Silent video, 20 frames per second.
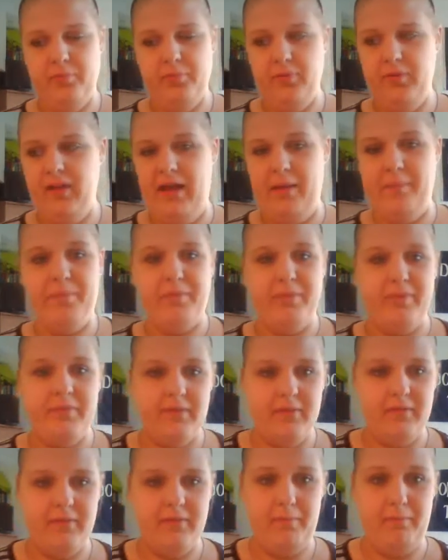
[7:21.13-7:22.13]
plop
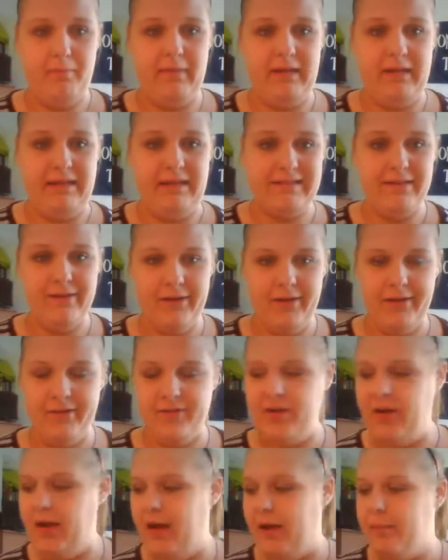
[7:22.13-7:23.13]
meat on
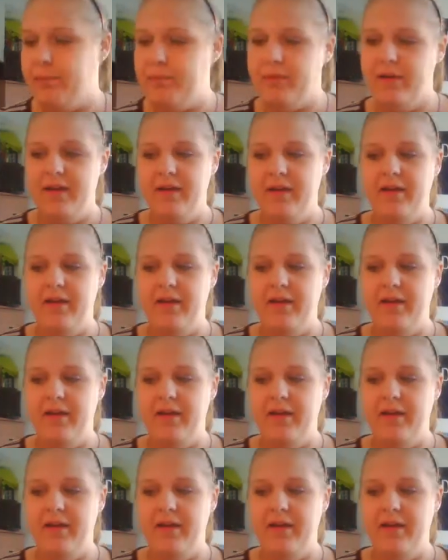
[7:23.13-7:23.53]
top.